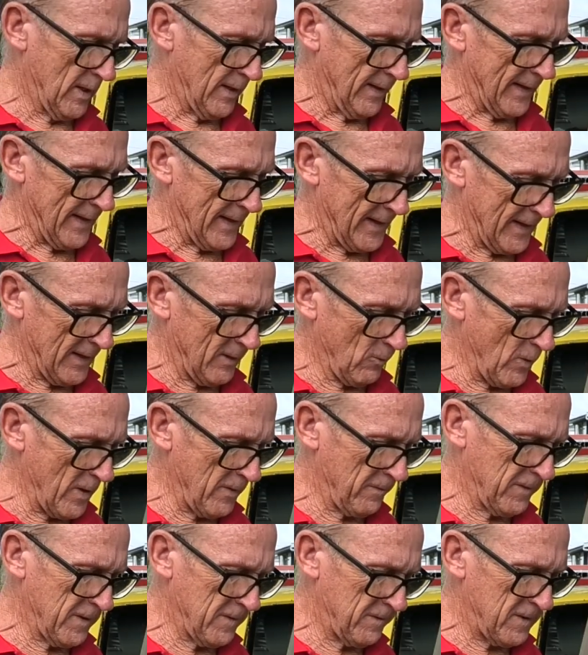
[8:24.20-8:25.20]

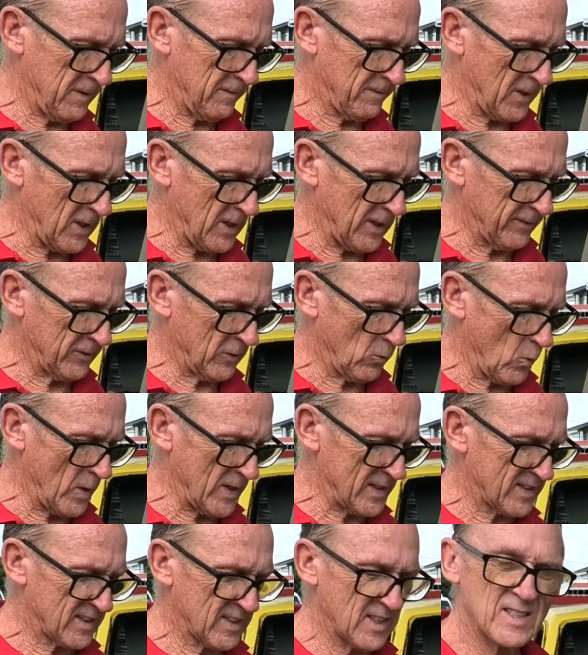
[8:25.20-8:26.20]
155 to
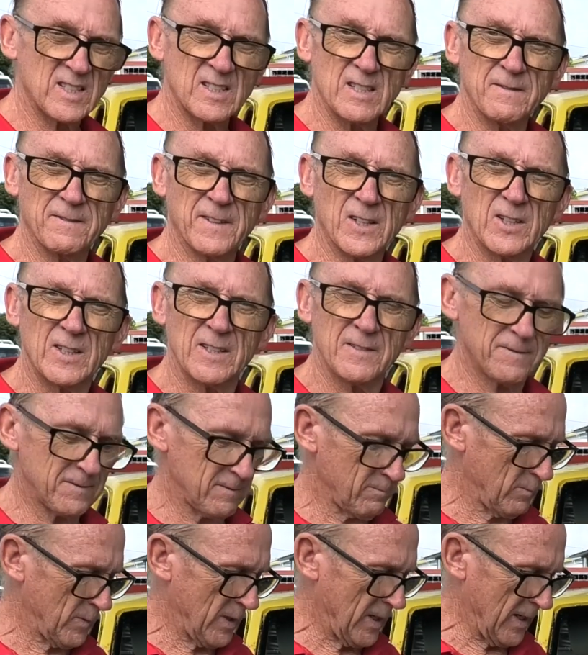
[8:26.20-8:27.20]
165,
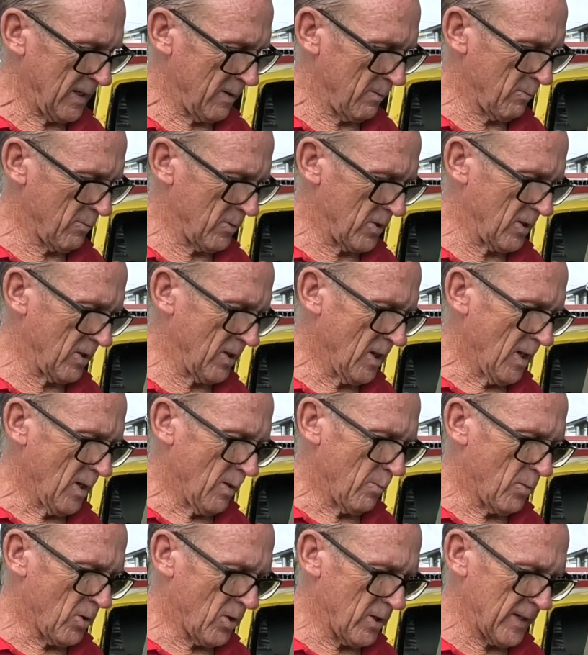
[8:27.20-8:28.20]
and
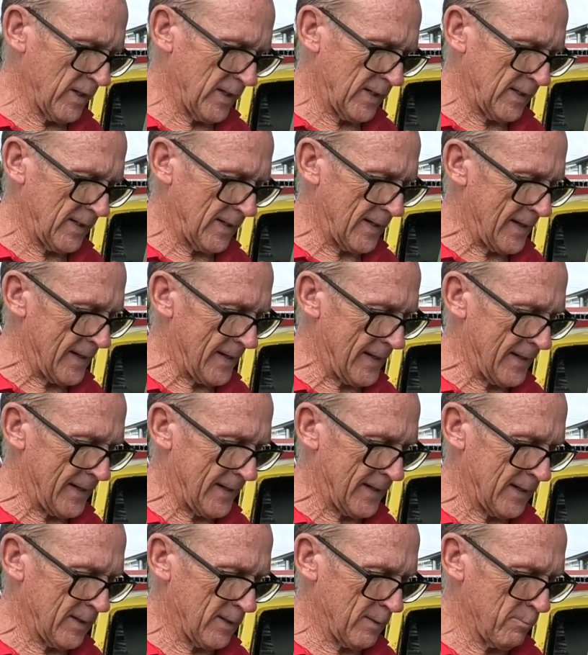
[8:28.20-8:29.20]

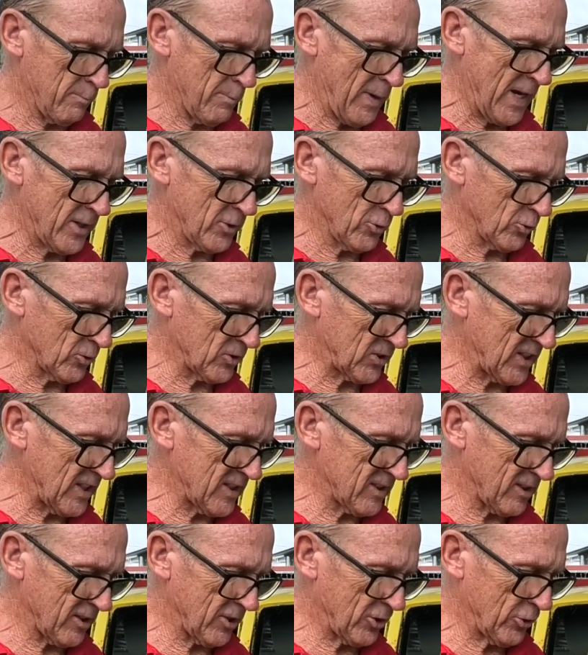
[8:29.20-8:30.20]
my manual
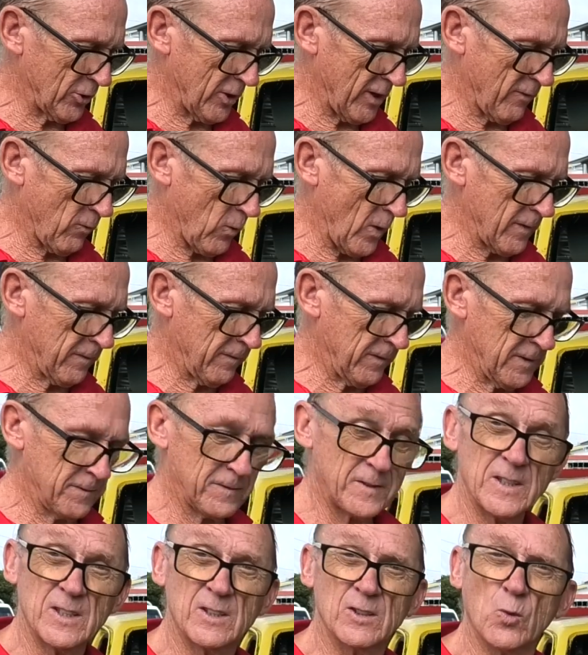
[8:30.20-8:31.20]
says I should have
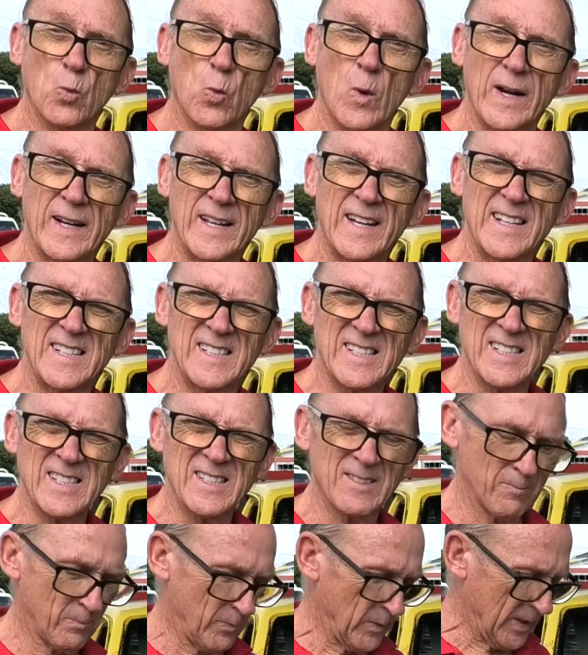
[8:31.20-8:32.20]
150 to 180.
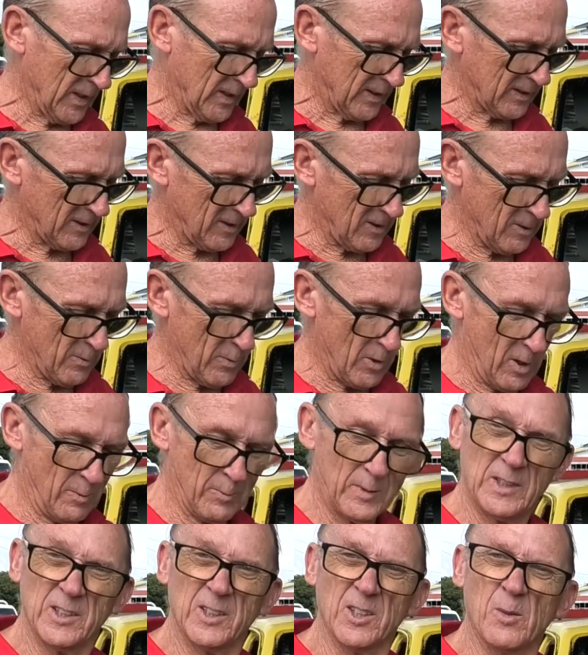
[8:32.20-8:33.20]
So
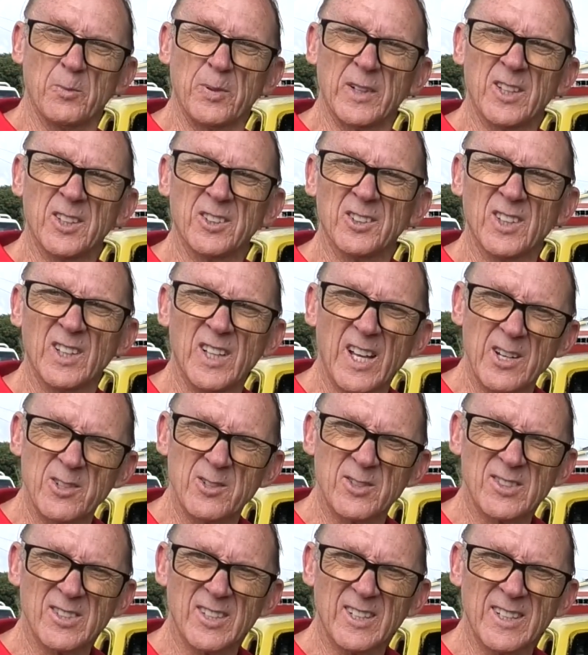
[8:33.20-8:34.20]
I'm a little bit on the low
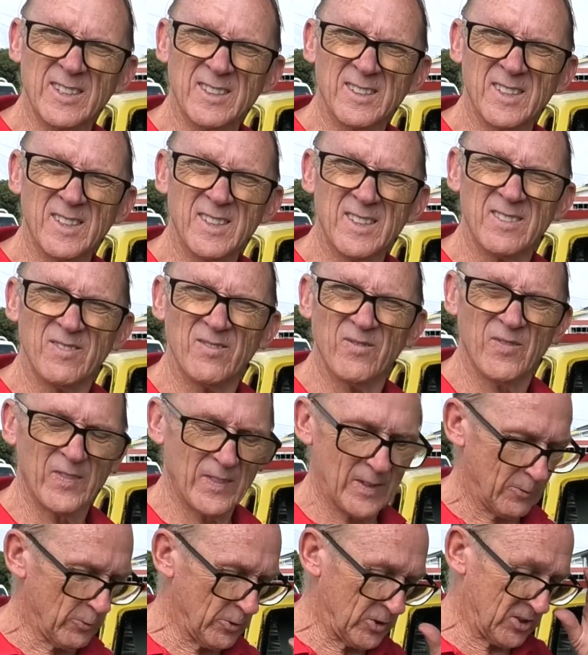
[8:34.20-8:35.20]
side, yeah?
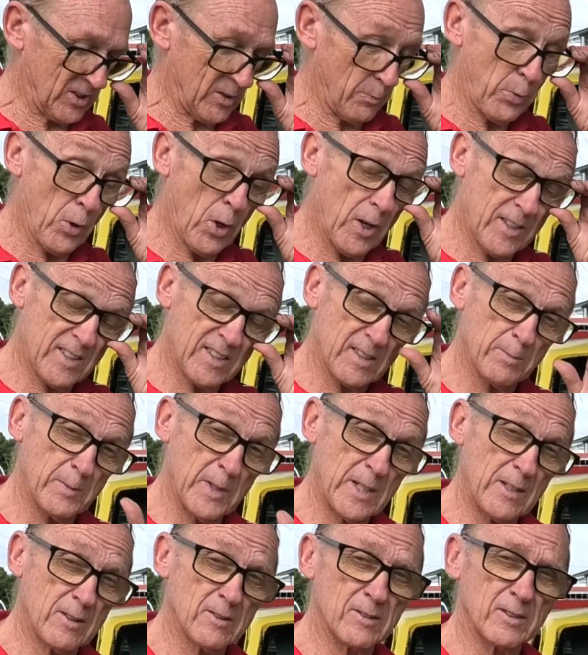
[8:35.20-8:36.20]
Which surprises
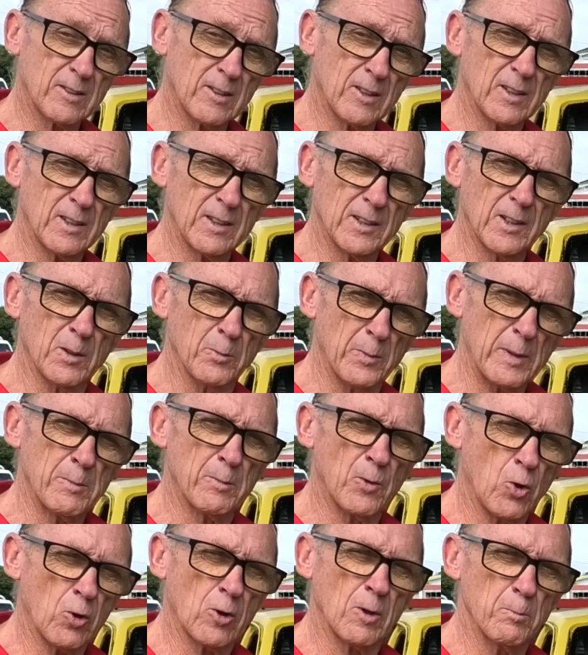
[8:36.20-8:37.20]
me because it's got a little bit
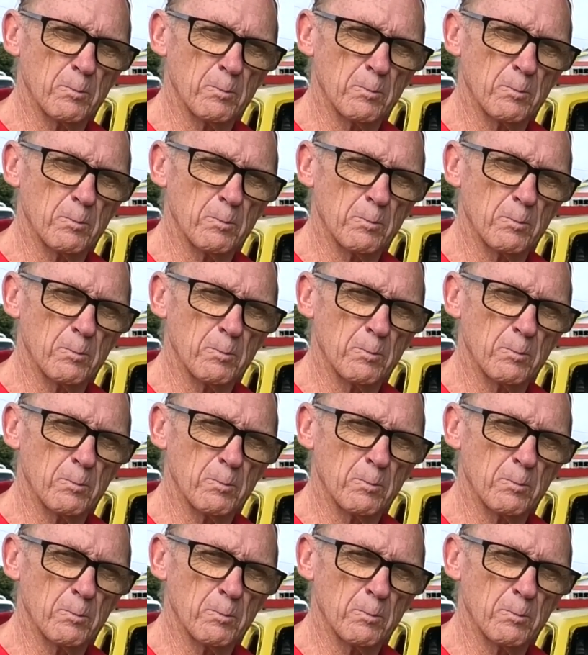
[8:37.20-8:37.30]
more